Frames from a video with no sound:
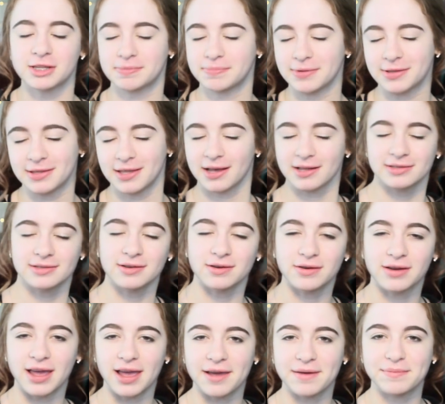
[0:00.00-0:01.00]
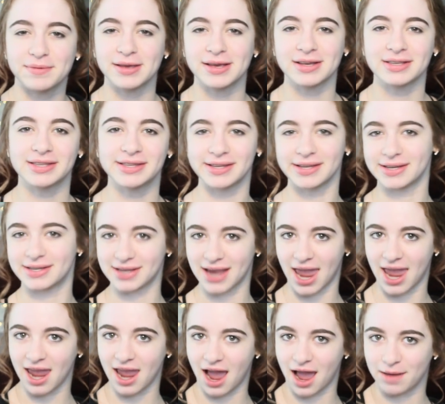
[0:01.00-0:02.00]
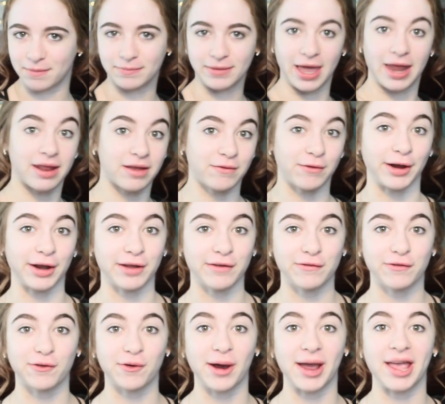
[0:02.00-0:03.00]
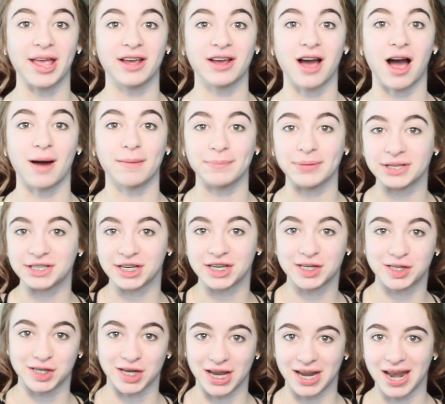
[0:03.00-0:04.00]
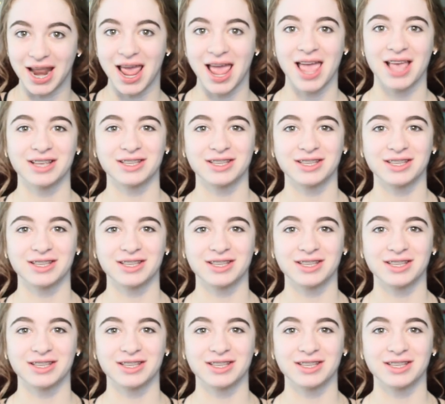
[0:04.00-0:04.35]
But that's okay because today I'm getting ready for a competition.